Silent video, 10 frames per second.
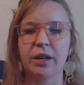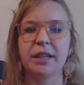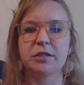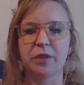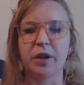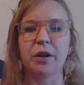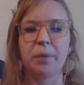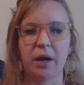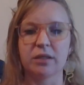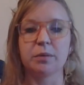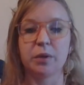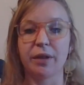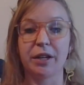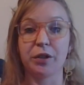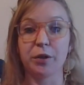it's very possible
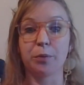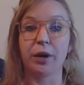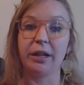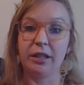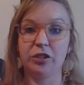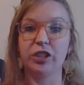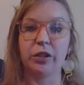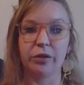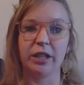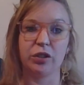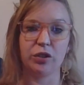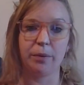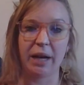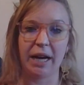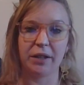that you're breaking
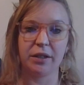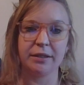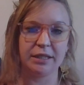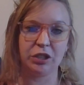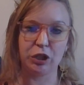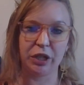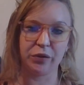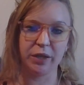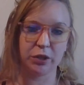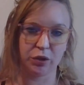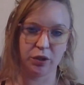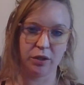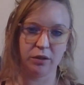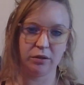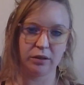generational patterns and
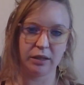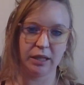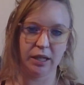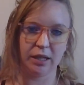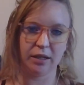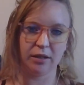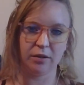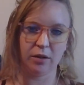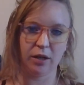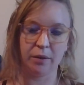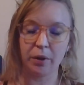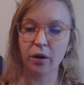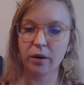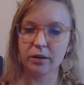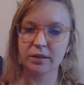generational uh, um,
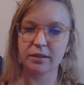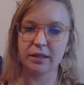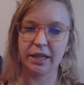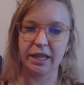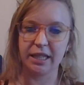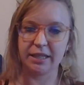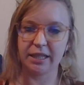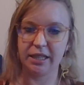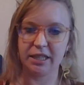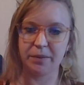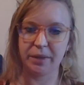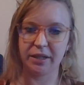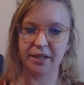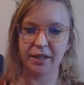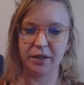hurts and things that need to be
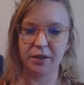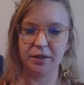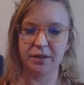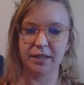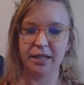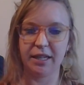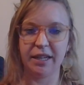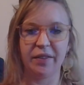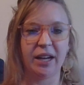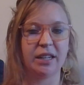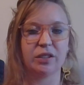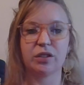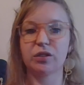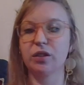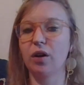healed. And, and that is
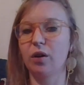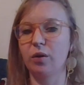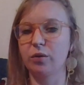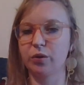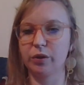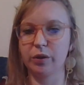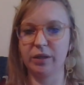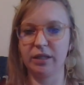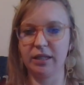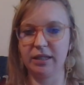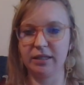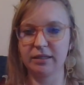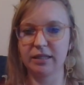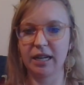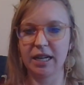so true in, in, this
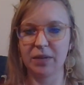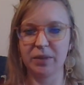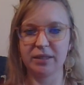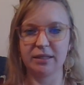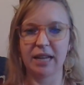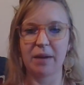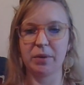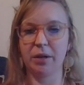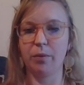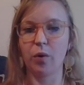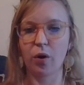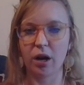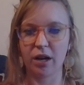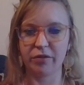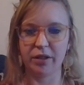time. This is happening more
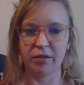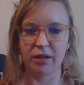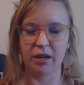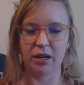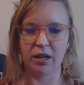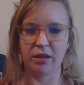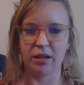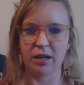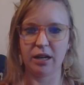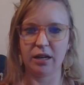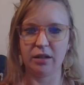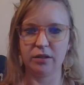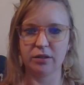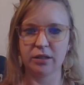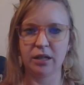often than anything else